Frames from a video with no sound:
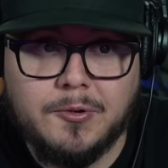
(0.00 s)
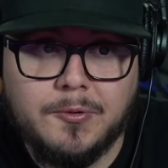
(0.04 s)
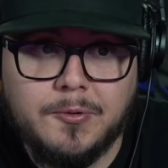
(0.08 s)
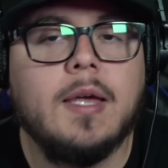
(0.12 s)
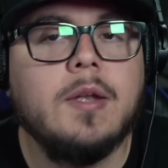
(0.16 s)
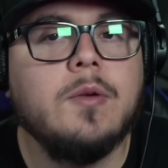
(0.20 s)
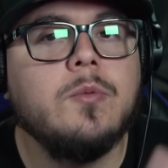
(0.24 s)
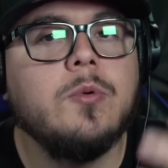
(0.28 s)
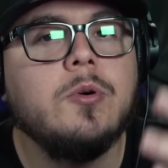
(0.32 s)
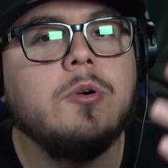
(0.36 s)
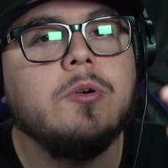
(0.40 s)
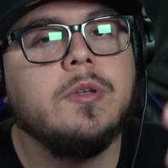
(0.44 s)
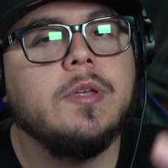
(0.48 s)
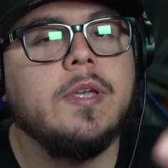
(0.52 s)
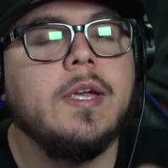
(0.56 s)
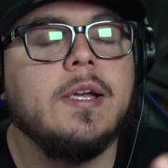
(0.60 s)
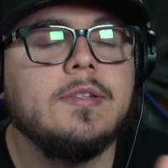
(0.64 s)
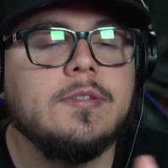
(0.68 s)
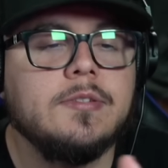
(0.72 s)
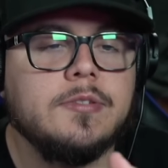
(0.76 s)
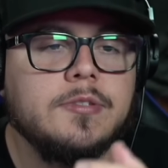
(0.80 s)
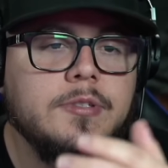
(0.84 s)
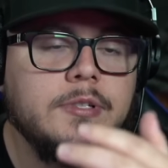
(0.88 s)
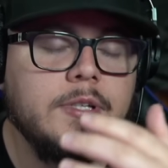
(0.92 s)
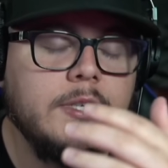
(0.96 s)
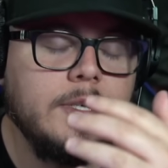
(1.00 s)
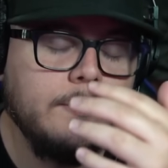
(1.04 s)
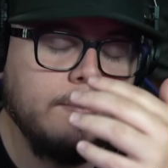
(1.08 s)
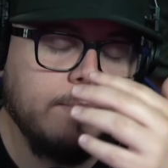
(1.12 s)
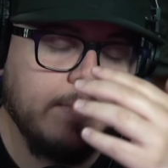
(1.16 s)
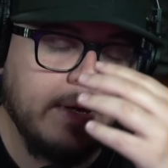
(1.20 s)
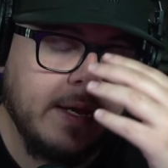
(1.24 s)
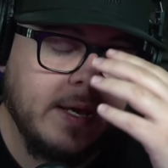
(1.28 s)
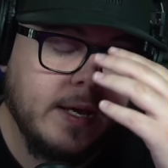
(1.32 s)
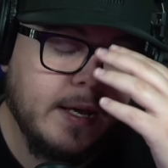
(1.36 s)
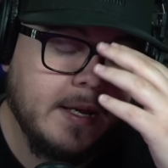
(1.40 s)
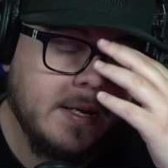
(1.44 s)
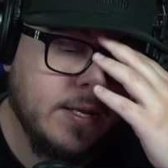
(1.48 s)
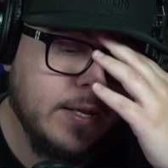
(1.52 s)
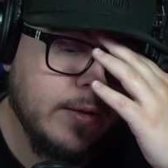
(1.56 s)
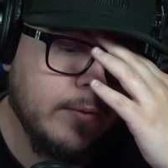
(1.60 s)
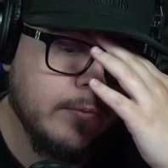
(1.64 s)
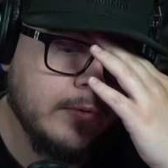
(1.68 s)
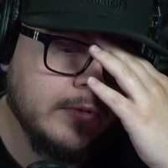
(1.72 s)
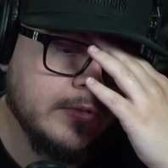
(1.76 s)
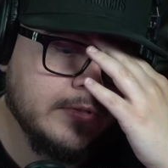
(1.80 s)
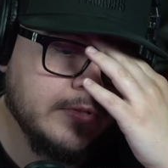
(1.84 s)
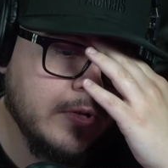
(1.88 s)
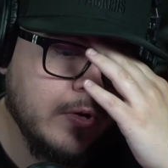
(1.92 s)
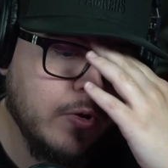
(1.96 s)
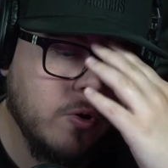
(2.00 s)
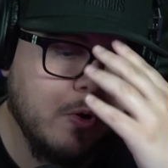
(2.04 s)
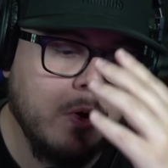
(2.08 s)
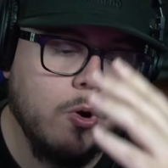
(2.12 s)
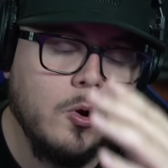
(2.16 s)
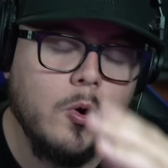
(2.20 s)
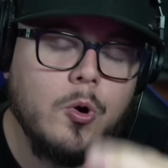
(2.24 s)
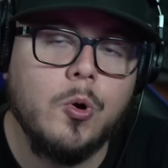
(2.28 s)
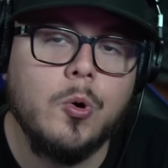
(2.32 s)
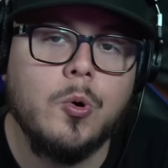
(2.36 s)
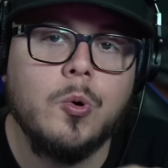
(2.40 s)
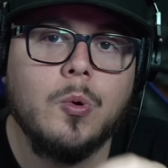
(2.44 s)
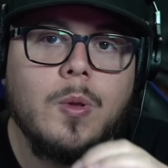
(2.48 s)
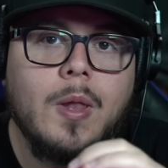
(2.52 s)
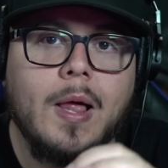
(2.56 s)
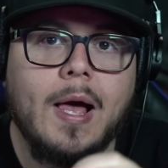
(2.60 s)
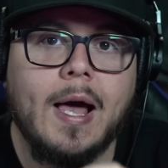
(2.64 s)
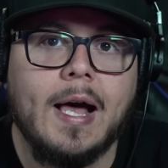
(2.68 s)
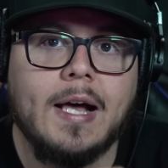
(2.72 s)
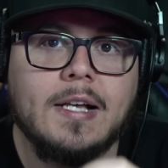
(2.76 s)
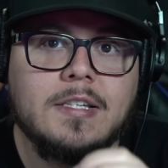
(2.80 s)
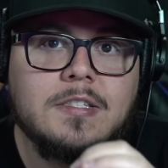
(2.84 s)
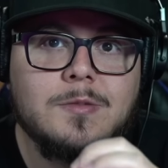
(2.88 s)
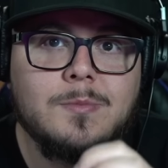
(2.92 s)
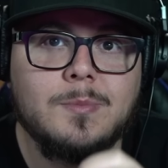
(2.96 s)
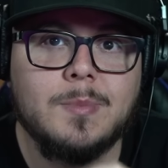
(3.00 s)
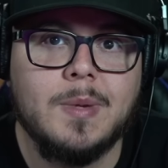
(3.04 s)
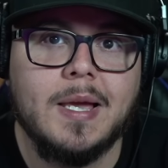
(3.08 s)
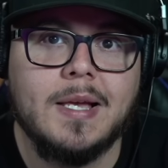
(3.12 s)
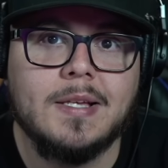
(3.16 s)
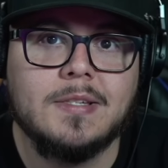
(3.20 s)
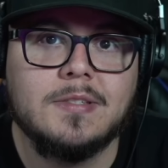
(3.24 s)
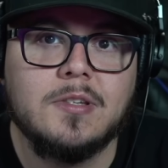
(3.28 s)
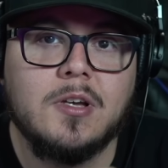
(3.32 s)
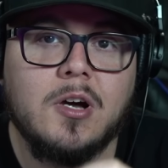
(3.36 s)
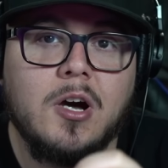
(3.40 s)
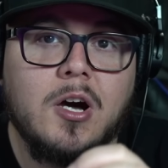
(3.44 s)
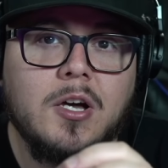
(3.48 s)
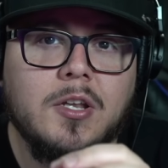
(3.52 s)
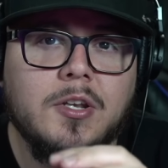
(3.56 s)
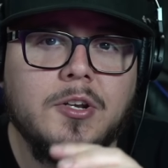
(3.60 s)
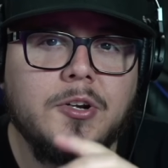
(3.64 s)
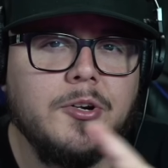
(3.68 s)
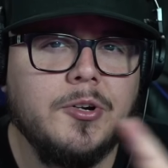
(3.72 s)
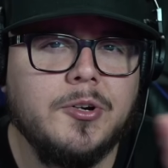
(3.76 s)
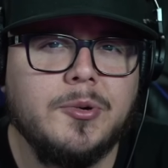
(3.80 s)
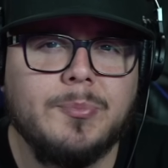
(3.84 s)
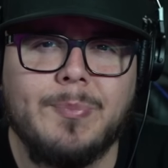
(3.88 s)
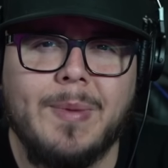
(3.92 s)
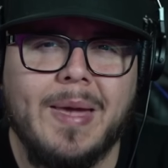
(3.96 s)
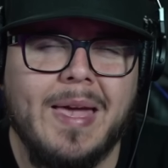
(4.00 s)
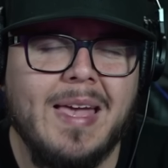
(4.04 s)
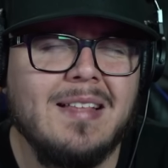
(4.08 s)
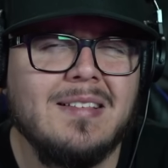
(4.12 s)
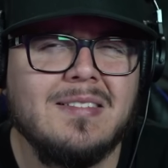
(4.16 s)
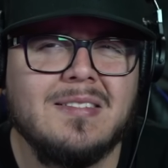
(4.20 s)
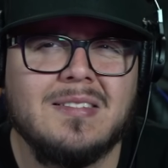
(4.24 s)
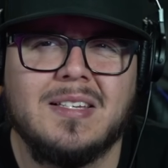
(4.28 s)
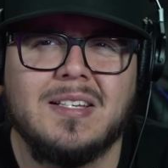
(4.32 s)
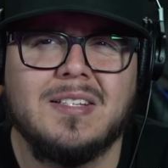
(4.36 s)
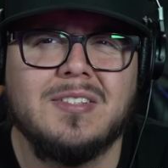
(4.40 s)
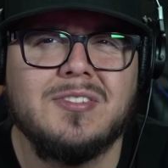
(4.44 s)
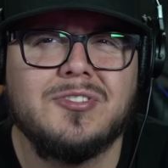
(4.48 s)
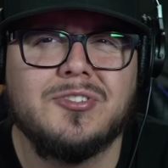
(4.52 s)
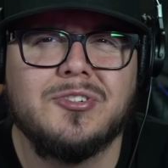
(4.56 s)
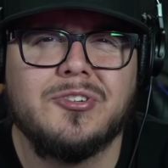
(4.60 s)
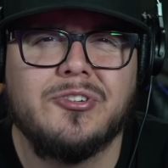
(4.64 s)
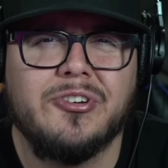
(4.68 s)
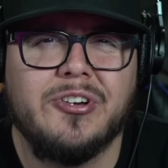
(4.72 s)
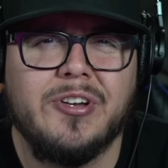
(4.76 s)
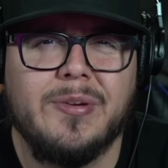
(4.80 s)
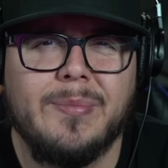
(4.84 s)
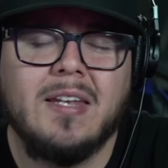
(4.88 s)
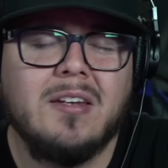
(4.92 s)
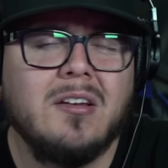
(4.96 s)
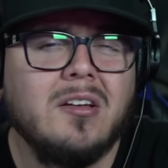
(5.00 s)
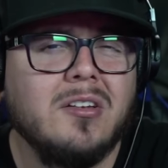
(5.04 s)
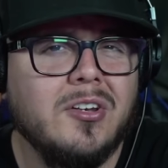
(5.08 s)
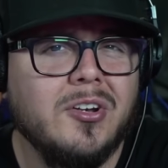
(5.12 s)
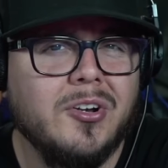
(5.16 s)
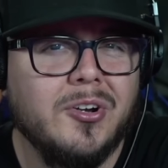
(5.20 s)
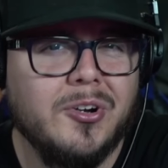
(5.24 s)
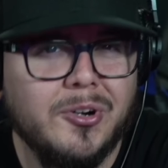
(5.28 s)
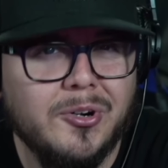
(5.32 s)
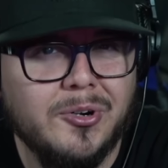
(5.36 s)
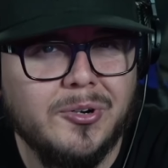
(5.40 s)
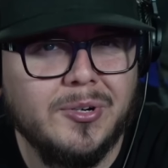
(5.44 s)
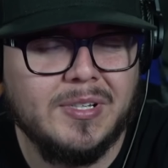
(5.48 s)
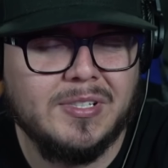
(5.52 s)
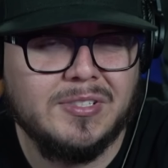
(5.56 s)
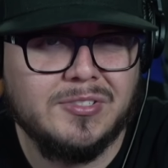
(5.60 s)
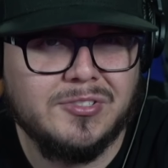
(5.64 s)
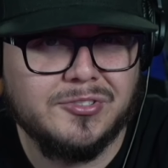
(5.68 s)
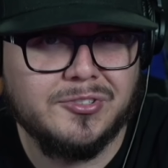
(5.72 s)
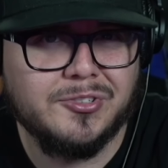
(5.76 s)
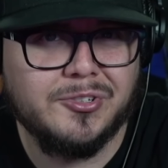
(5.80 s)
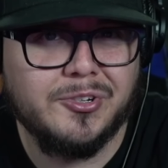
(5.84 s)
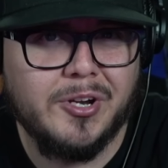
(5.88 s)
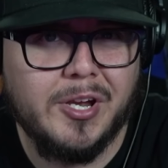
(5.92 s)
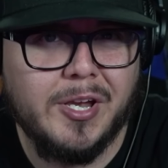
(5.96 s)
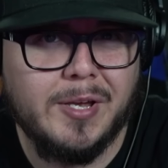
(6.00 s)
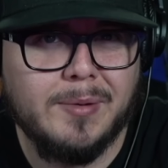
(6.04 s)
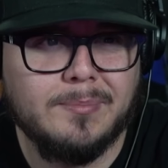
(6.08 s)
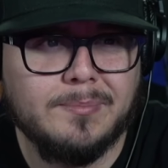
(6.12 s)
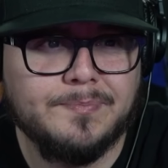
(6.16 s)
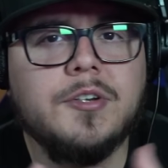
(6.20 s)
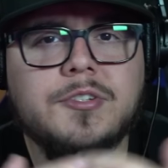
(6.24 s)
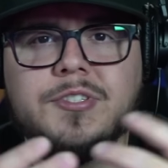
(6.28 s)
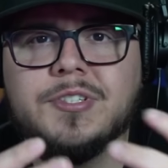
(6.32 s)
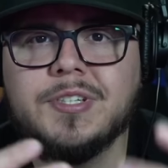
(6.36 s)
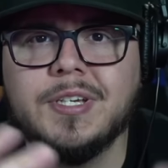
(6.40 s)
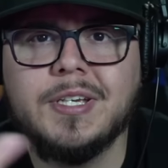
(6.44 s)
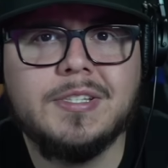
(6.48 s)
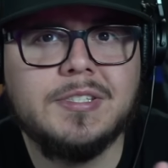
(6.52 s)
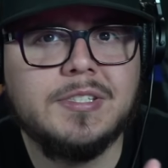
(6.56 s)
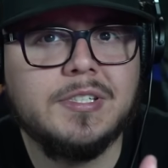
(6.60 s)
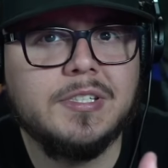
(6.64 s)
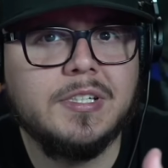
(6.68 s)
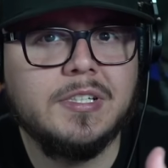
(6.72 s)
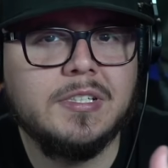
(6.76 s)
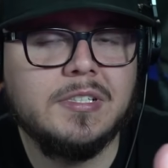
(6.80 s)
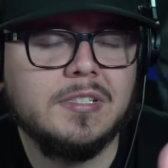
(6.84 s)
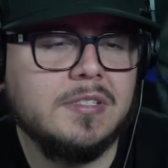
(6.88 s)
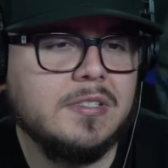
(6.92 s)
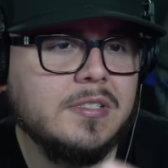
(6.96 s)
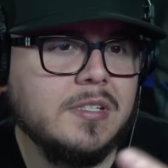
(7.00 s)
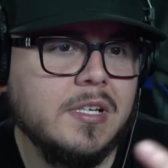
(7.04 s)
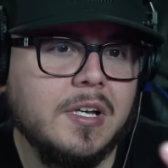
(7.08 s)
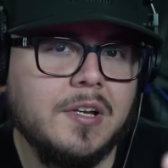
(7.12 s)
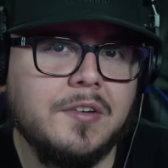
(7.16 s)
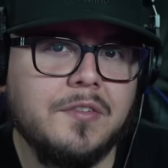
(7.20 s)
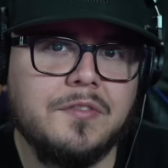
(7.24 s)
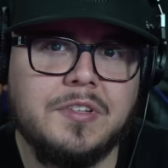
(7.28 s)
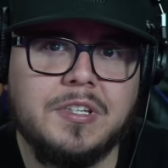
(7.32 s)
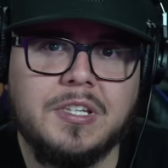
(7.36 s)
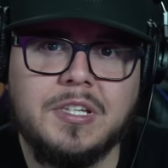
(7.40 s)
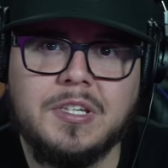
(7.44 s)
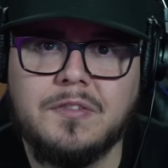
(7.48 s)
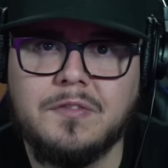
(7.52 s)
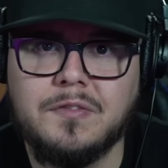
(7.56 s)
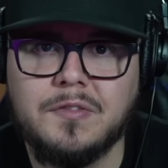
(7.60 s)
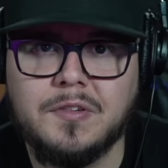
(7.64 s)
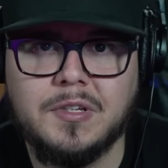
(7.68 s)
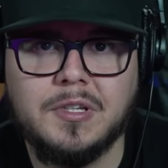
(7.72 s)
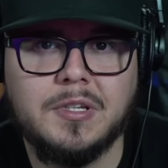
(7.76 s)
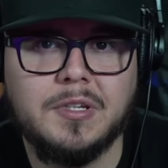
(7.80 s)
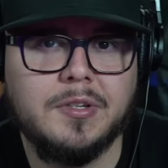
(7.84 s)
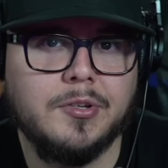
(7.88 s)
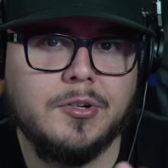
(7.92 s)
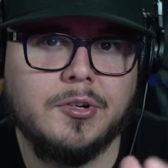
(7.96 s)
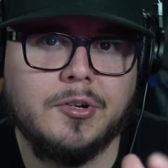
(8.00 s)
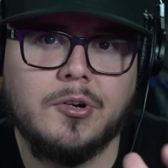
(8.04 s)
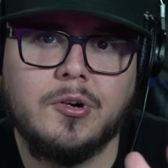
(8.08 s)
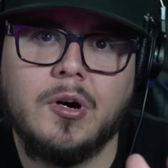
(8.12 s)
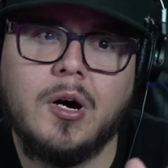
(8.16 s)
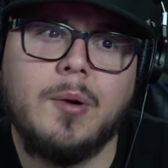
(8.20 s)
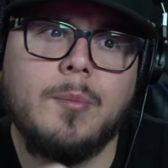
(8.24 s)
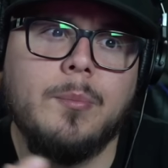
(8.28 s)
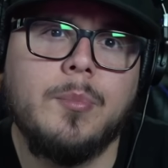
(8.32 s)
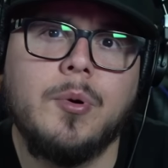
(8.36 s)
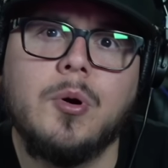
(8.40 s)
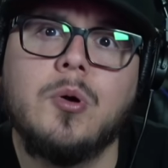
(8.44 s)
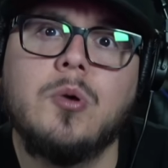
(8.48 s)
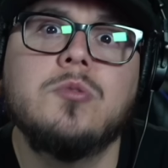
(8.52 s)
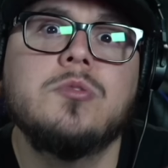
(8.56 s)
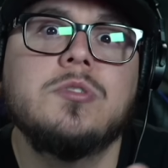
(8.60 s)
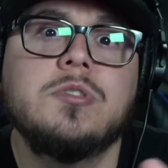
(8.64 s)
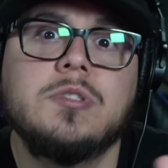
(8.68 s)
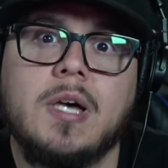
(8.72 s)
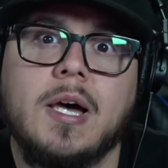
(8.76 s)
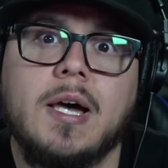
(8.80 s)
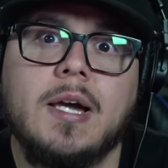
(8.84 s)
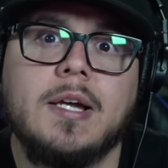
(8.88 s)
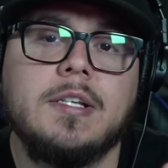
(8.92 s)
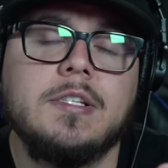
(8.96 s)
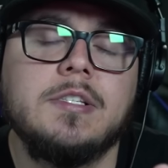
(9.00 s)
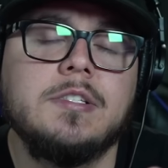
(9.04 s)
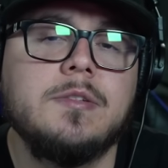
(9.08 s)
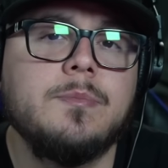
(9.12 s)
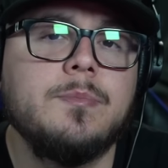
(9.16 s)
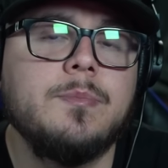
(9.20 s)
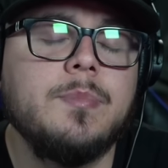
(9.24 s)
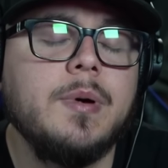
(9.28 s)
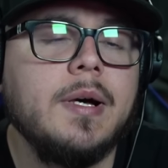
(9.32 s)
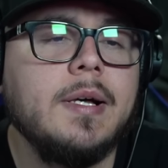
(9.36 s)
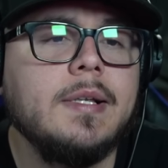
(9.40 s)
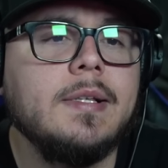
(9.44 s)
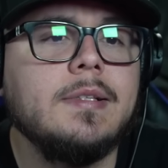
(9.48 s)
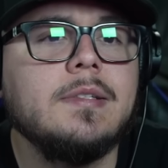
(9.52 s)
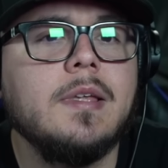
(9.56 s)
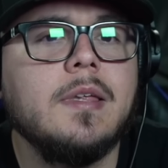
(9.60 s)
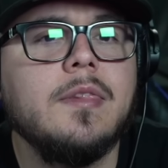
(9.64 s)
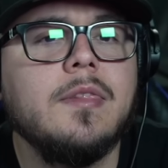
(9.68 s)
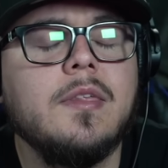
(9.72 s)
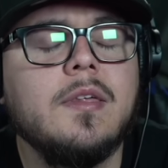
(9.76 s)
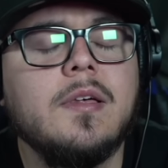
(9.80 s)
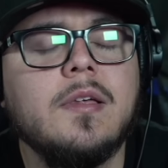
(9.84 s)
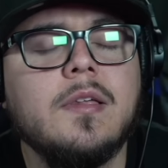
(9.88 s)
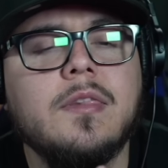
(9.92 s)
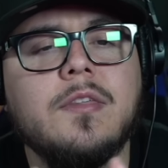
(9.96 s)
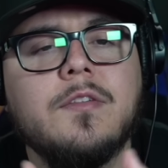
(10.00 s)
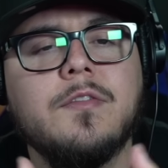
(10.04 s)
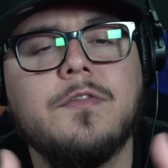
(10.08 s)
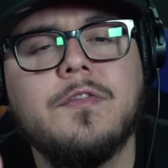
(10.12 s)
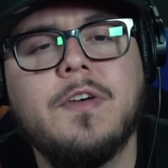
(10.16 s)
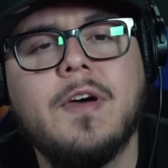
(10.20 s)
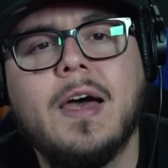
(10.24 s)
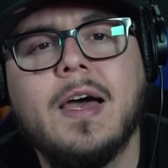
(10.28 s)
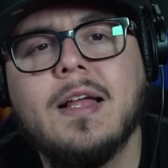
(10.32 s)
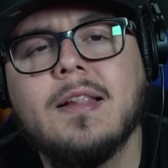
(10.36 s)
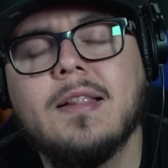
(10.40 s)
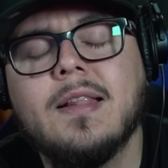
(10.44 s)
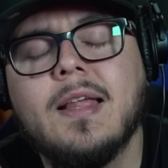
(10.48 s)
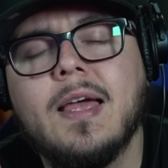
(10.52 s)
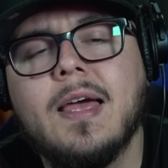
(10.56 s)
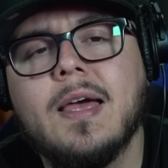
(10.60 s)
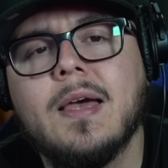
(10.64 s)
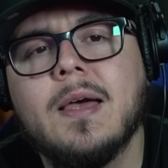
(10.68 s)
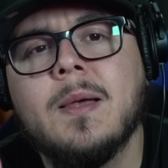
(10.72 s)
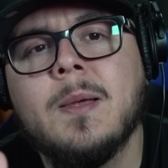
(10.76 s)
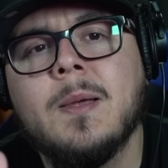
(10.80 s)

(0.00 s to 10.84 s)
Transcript: And well, yesterday, man, it was a whole ass mess on her man's Instagram and on her Instagram. There's an incident of DV, you know, on both sides. But the fact that